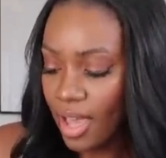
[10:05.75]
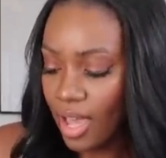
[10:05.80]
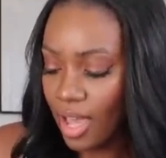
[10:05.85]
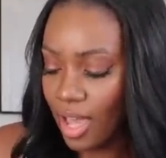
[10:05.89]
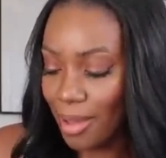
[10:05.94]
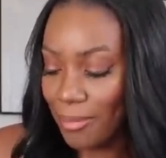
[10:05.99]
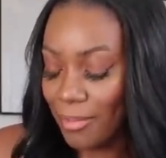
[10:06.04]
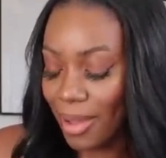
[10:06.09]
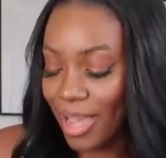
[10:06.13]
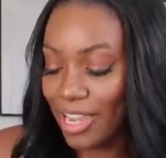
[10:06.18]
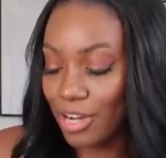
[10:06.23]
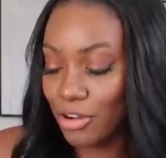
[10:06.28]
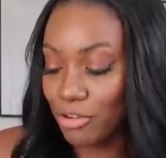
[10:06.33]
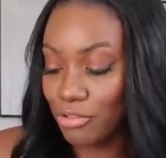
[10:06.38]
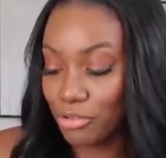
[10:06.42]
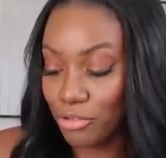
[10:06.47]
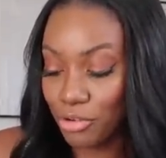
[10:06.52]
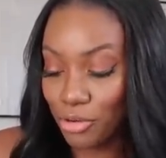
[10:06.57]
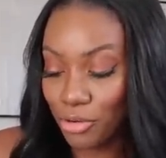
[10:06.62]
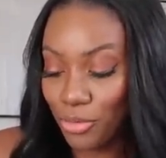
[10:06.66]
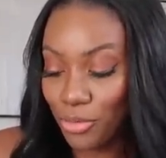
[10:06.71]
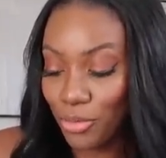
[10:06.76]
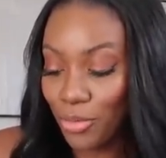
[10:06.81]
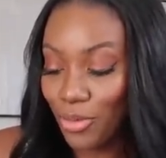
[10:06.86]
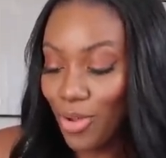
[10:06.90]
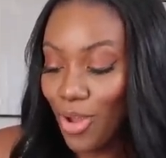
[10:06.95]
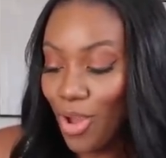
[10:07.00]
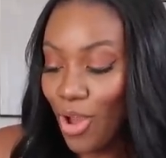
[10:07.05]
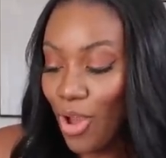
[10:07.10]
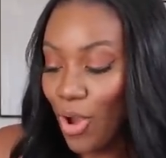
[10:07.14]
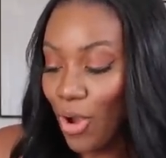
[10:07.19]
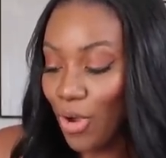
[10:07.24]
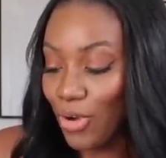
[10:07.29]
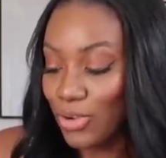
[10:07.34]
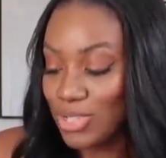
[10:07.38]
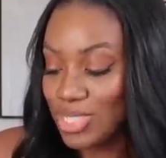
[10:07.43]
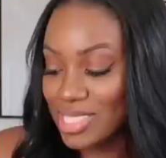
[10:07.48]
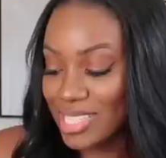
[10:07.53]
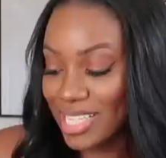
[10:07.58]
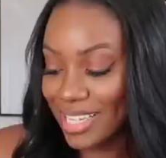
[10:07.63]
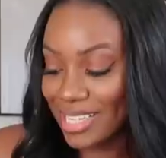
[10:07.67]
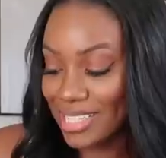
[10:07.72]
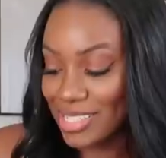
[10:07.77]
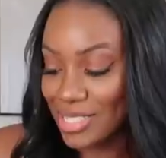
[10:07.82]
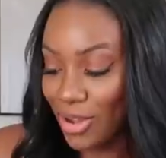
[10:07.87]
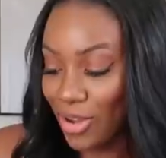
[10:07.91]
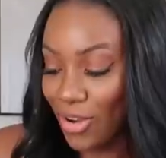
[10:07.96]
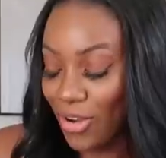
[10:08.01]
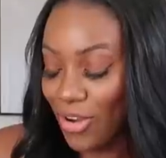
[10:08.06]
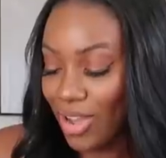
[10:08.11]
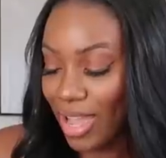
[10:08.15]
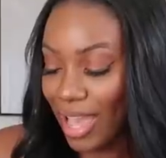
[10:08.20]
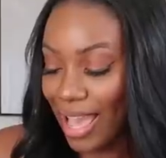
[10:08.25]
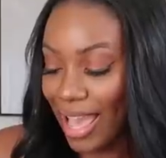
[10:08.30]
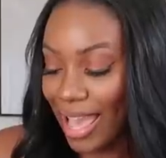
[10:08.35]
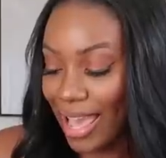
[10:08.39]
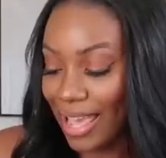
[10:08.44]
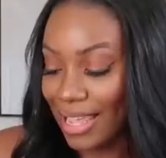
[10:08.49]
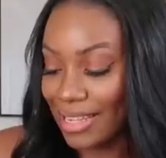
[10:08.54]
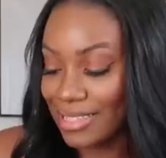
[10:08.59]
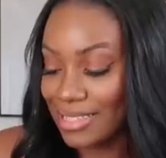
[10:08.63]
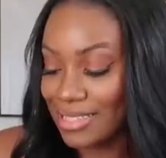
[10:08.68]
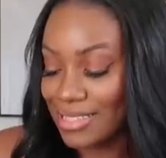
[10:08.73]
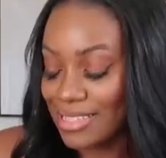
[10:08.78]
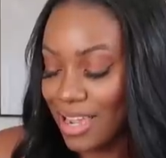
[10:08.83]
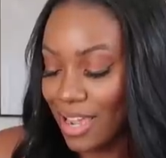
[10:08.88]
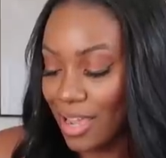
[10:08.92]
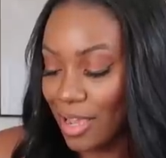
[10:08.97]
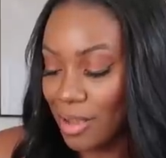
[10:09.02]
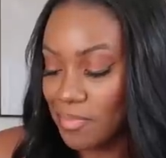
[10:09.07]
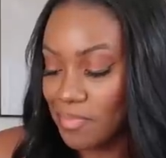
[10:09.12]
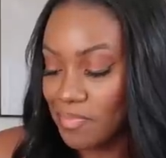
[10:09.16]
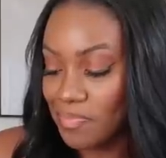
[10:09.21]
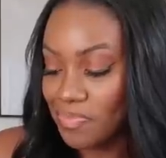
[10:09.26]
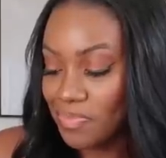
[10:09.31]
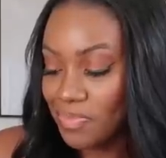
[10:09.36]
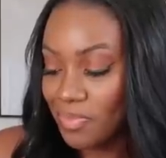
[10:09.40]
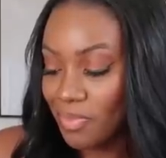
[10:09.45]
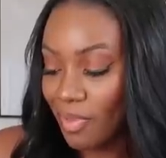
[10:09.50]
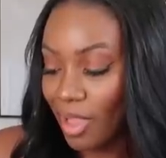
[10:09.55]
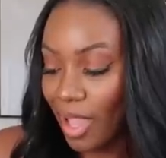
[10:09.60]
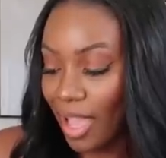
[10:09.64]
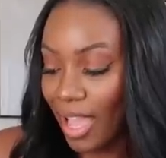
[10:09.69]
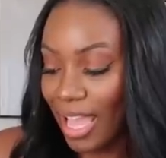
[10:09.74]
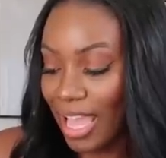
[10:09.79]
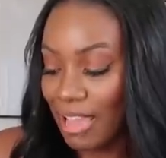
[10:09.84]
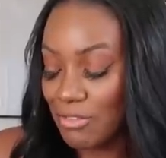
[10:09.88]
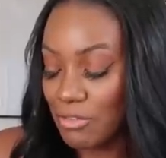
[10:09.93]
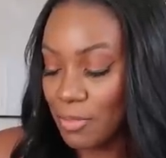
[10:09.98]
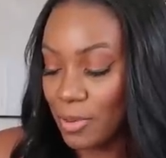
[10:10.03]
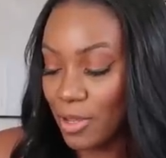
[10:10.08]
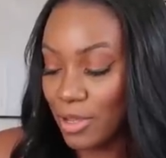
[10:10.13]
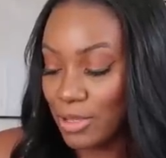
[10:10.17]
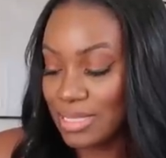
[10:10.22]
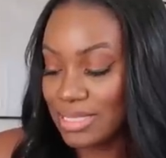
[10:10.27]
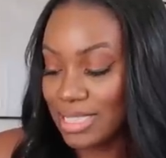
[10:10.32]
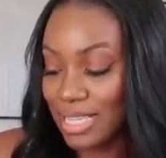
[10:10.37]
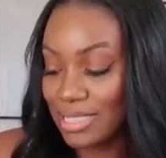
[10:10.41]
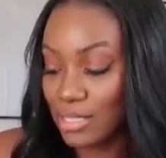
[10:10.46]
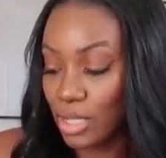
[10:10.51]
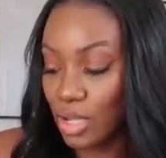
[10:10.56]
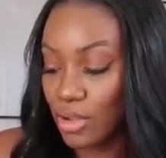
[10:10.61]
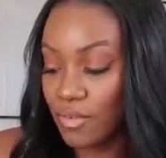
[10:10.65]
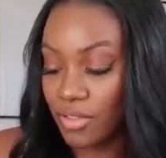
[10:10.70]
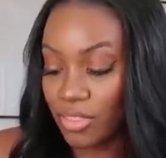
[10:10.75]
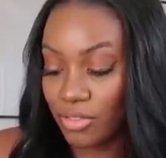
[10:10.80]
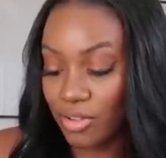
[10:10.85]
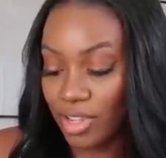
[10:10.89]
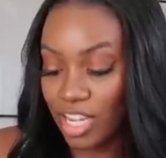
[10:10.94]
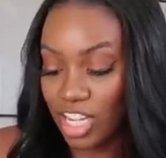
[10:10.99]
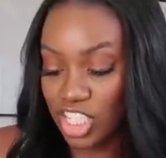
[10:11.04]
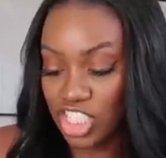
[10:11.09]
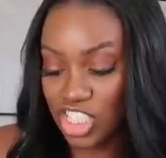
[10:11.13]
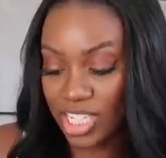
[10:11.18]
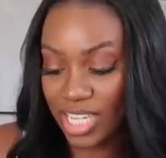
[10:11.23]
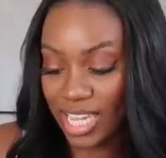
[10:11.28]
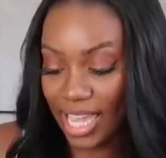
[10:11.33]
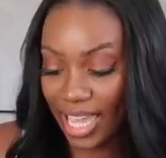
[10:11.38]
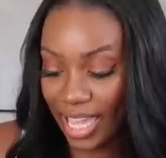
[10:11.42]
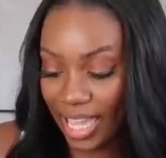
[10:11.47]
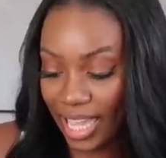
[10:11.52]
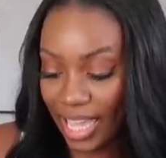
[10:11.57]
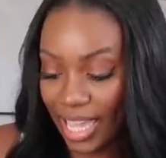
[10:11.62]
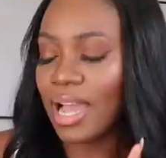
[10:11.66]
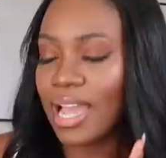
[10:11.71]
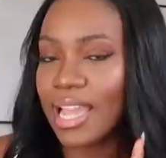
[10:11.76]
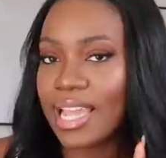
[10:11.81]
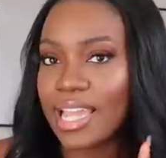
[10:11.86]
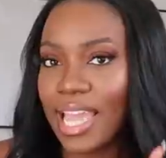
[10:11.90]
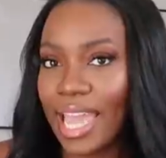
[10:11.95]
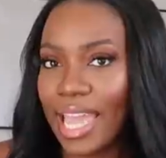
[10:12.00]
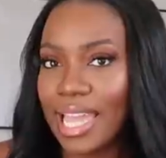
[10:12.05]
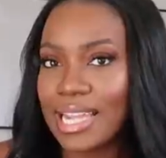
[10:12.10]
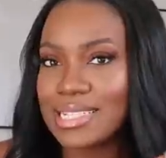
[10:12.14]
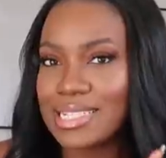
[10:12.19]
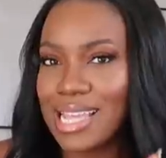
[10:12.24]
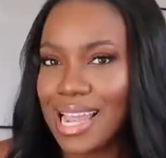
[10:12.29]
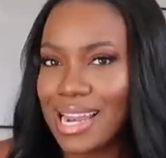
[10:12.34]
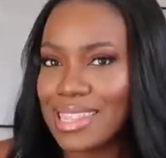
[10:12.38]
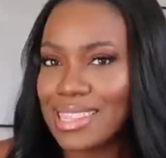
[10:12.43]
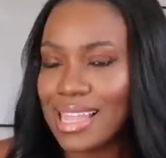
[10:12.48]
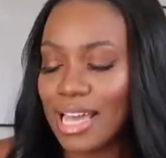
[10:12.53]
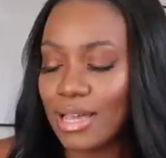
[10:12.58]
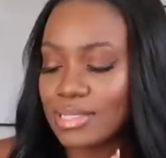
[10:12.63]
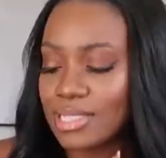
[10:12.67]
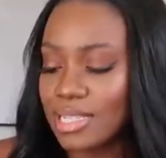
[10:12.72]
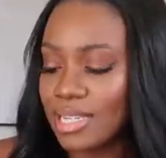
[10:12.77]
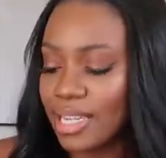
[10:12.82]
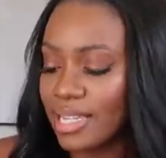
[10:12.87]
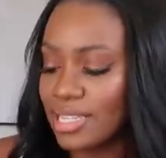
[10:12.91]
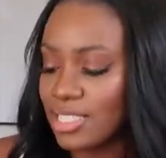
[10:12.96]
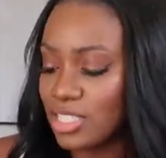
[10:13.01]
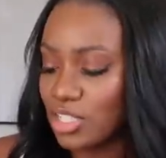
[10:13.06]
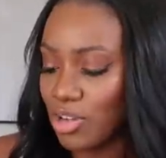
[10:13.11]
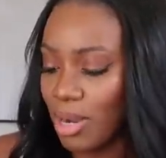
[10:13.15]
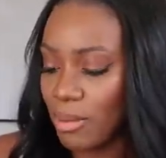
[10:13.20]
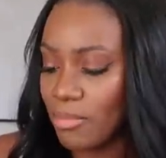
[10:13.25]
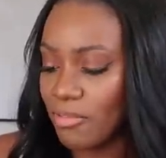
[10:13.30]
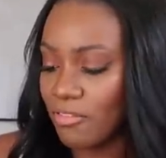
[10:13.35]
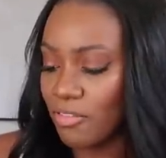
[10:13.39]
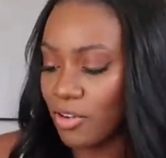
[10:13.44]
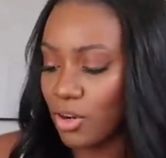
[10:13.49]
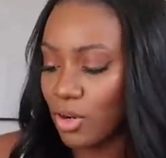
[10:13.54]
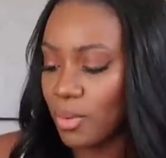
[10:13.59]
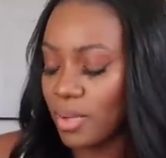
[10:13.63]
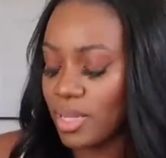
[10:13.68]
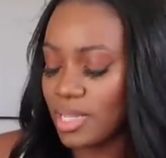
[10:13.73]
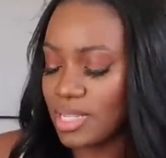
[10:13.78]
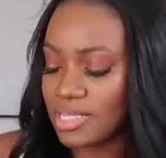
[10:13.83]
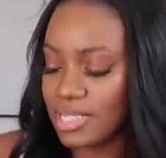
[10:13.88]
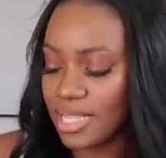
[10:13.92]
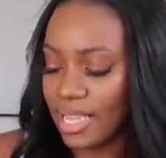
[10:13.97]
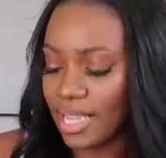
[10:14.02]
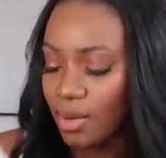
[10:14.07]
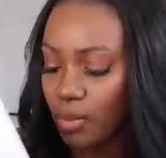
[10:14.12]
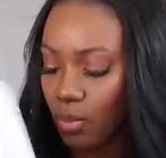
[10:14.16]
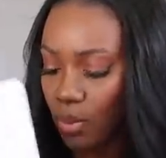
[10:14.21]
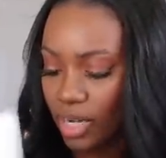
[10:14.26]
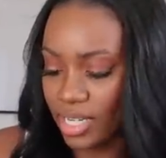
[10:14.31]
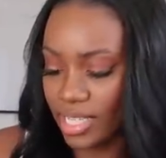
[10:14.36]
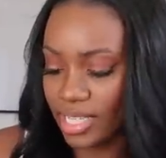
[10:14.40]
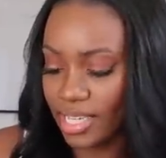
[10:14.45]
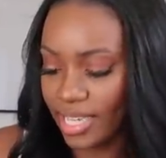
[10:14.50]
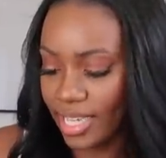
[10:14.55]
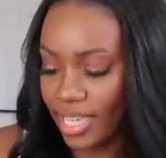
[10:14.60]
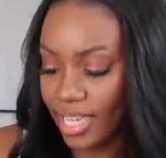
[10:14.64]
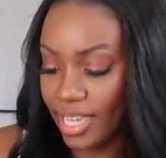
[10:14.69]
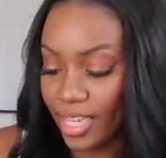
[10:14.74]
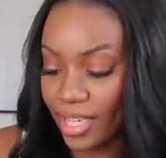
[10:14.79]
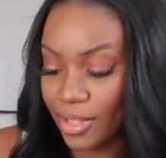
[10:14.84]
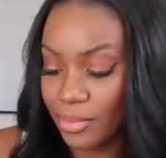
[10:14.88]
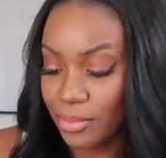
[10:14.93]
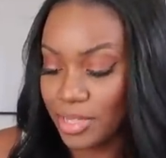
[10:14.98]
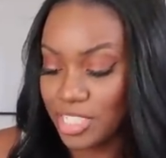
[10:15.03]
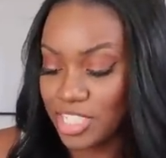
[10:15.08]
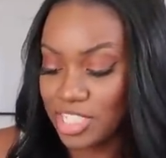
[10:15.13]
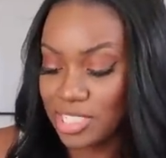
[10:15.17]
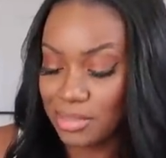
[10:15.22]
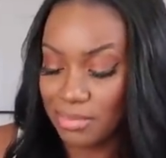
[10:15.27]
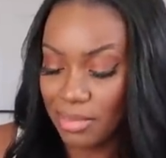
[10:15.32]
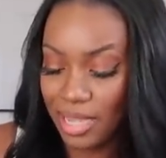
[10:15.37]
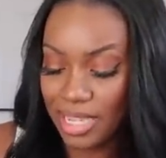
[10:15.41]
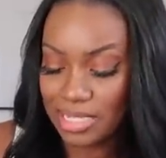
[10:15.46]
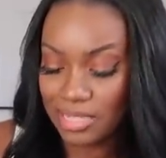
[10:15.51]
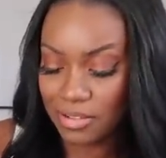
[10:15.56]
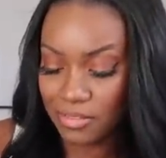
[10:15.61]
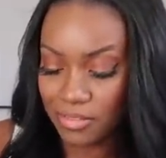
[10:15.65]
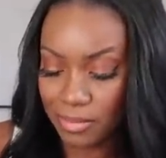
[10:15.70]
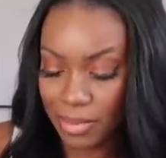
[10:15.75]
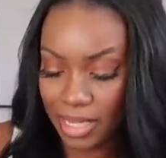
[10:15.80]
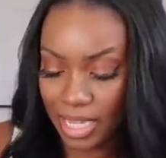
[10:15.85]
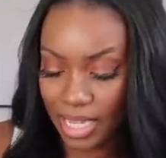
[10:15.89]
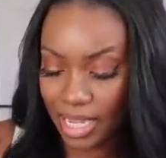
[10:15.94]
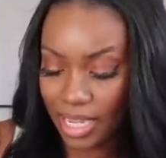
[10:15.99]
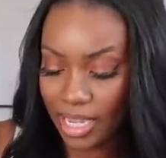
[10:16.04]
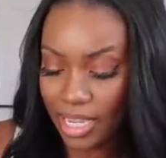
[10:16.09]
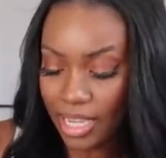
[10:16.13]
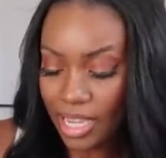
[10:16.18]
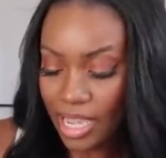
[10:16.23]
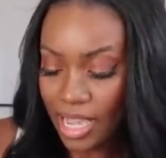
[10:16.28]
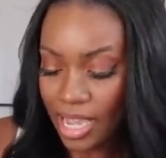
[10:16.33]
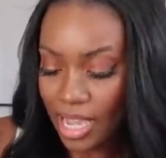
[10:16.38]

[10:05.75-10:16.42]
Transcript: Um, I grew on TikTok, and um, I have a post that's over three hundred K. I gained ten thousand Instagram followers in one year, which is amazing for me.